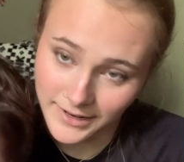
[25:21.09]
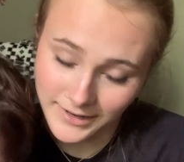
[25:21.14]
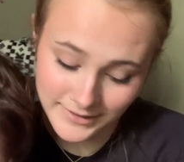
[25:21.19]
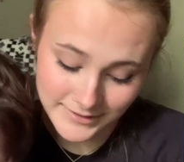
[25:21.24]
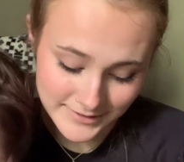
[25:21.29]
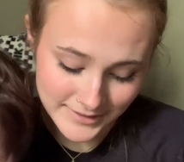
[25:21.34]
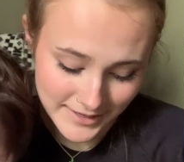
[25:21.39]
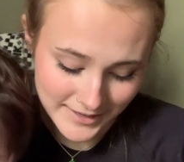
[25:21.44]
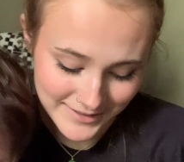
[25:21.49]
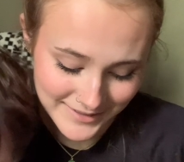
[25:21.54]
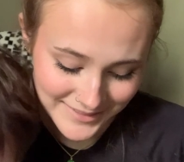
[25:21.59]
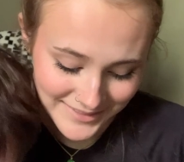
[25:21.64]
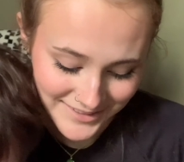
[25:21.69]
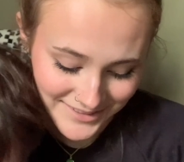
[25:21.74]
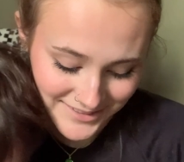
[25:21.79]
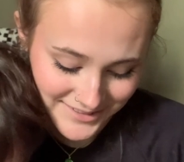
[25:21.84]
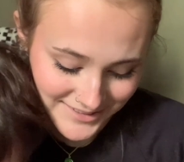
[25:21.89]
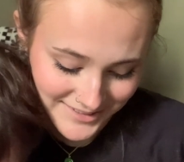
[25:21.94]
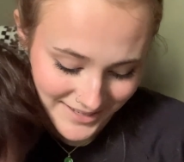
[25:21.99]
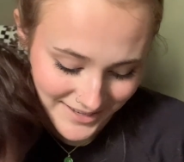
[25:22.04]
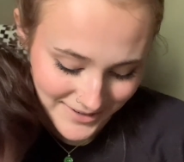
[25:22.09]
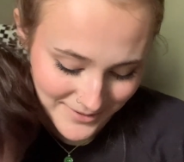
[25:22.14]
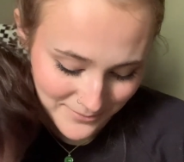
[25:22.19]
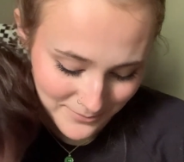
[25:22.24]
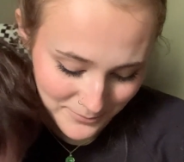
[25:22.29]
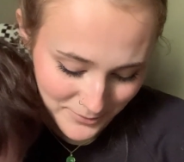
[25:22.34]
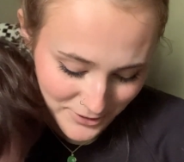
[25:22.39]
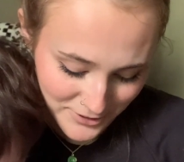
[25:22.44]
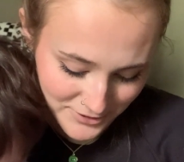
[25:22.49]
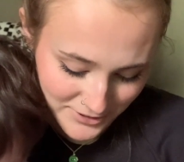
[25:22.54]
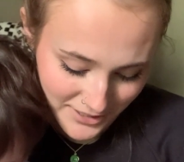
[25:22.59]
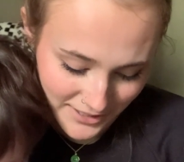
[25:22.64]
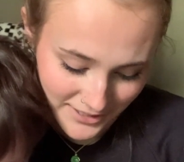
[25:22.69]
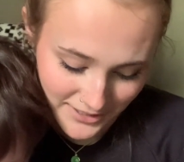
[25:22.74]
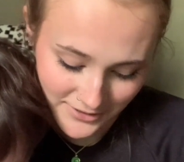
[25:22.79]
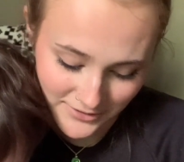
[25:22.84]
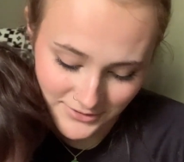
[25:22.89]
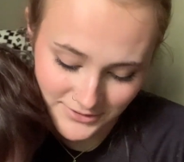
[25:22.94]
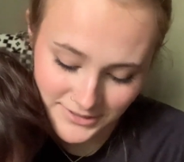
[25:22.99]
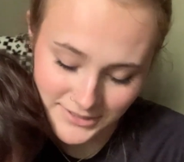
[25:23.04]
I take the same brush I
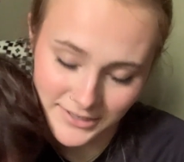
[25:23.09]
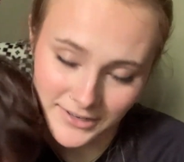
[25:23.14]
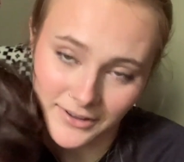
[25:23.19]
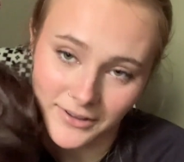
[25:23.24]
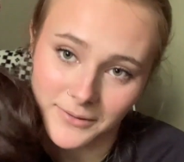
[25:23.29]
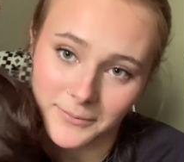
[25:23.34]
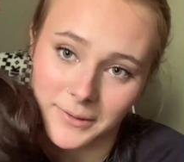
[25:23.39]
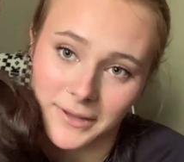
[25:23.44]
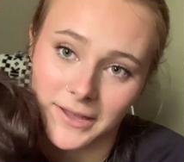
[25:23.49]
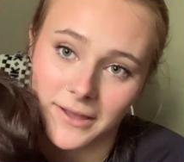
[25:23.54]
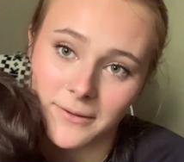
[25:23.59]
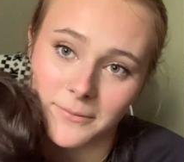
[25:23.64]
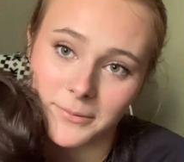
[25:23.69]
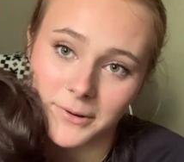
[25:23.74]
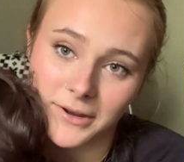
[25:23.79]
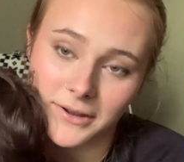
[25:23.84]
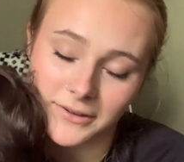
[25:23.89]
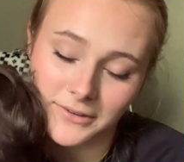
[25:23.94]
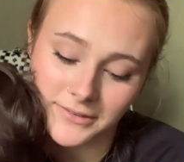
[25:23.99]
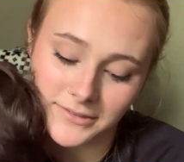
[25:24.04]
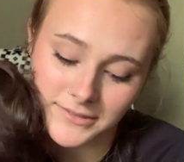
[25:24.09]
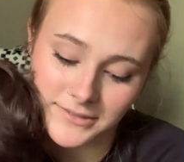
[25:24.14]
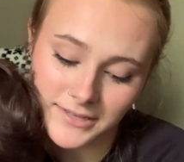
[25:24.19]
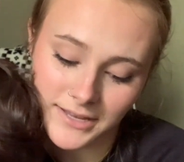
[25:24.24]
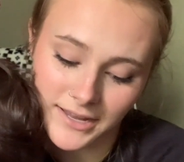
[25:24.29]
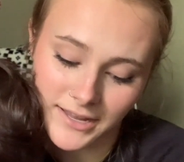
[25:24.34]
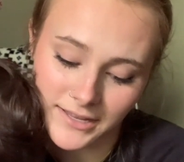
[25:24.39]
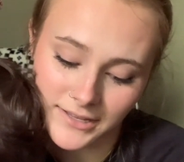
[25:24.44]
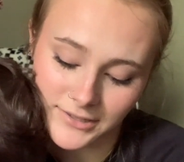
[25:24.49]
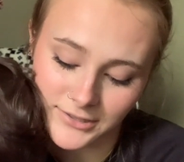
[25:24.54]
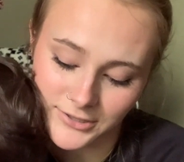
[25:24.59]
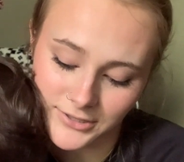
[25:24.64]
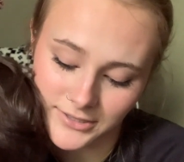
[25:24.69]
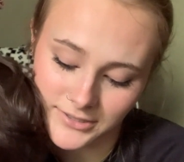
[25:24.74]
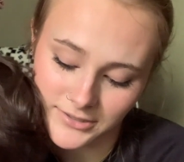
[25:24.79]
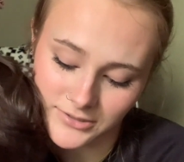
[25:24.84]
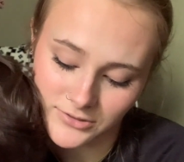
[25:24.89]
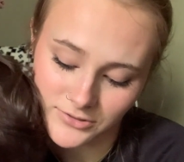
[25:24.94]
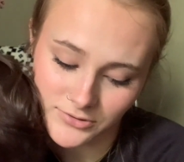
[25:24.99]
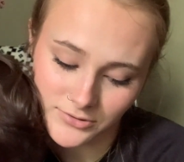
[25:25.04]
used it on my eyebrows and
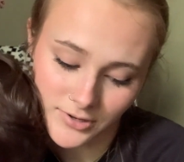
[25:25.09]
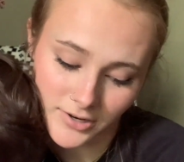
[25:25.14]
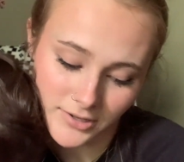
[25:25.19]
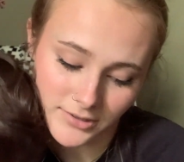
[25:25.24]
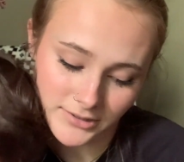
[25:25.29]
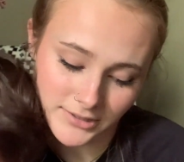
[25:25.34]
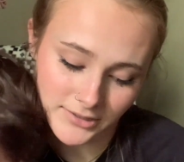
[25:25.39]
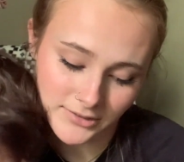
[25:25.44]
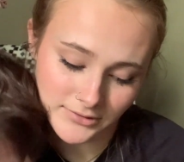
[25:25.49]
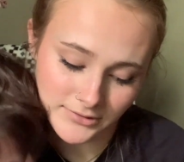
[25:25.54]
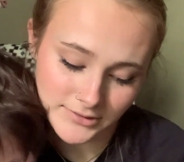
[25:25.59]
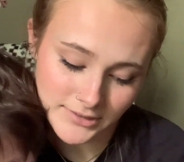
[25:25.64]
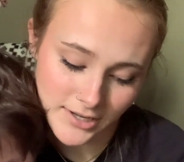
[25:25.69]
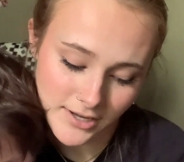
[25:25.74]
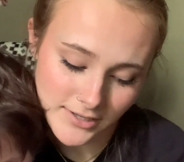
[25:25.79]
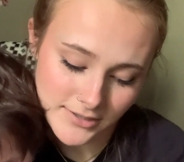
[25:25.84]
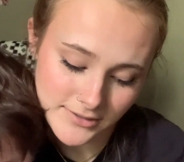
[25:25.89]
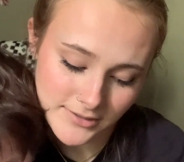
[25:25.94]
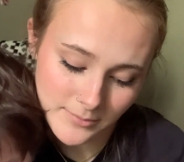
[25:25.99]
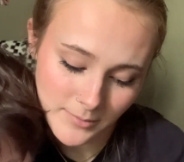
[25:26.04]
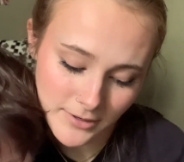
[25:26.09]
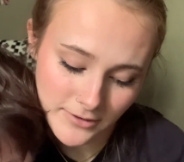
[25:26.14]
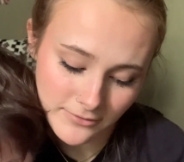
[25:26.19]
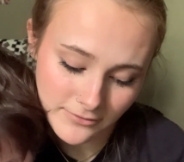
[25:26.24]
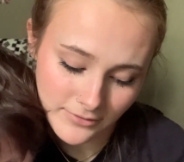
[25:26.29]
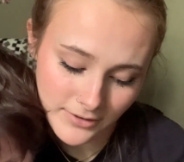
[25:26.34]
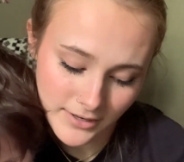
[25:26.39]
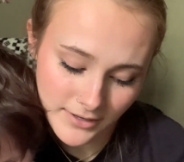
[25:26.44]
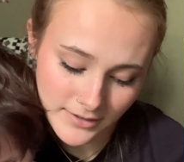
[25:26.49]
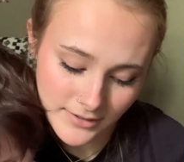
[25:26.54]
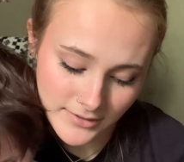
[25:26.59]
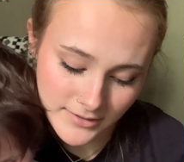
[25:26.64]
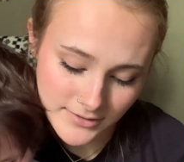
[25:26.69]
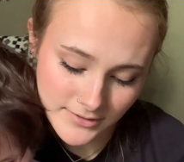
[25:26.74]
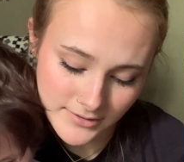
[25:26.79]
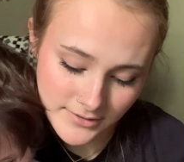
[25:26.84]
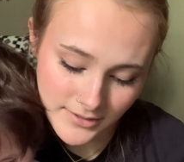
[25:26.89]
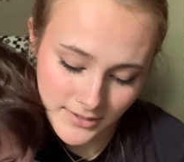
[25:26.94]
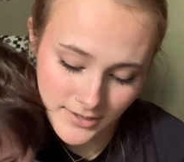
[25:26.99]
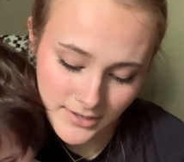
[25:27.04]
just draw little dots on my
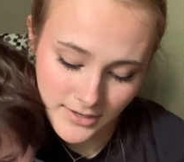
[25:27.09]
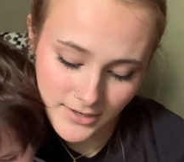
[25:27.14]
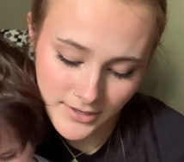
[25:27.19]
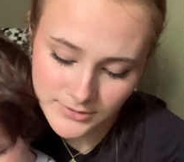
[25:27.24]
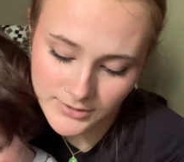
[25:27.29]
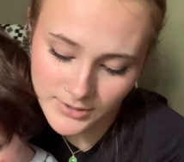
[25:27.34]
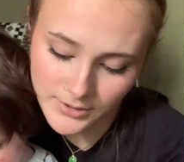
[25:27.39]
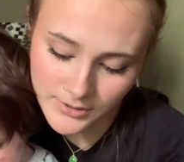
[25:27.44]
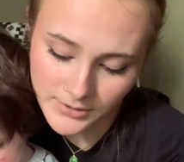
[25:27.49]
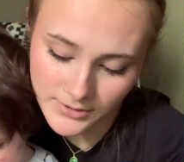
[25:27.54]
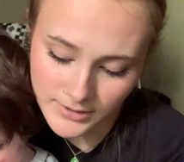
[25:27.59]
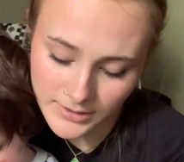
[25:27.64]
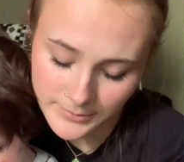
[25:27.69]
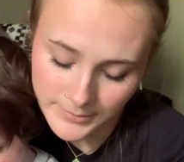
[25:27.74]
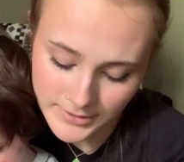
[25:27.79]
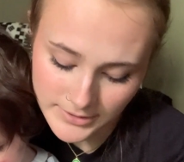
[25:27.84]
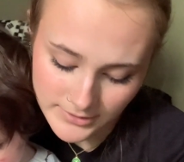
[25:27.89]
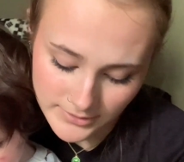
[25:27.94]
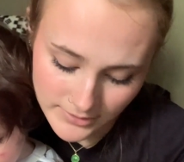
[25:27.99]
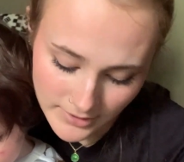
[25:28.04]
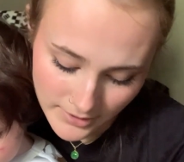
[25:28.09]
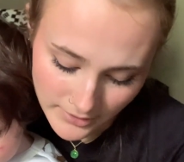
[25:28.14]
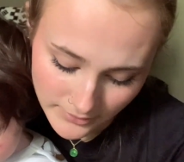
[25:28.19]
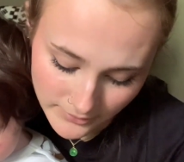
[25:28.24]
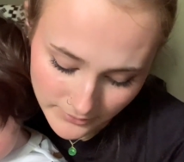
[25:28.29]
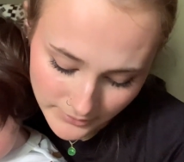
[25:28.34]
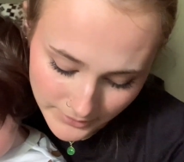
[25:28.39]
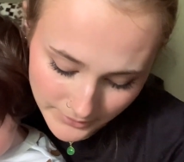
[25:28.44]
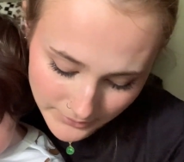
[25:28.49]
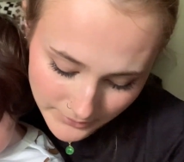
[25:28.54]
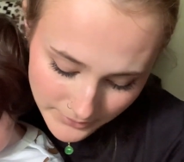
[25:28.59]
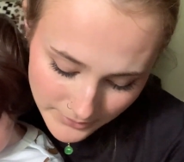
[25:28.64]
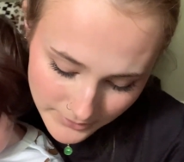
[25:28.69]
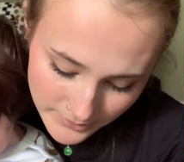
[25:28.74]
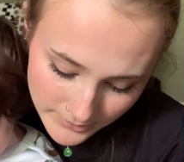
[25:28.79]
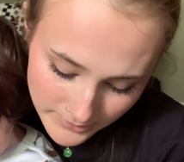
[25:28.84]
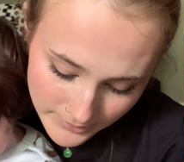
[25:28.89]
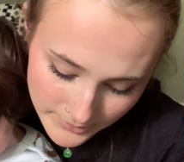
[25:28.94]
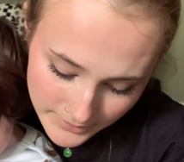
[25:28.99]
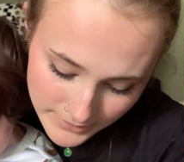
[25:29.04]
face. So let me do that real
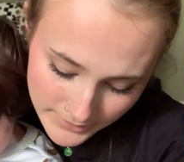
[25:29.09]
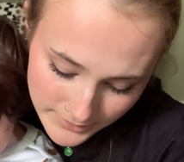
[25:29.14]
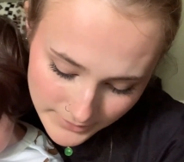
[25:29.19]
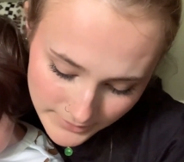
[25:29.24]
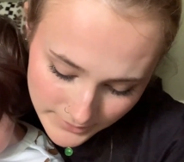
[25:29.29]
quick.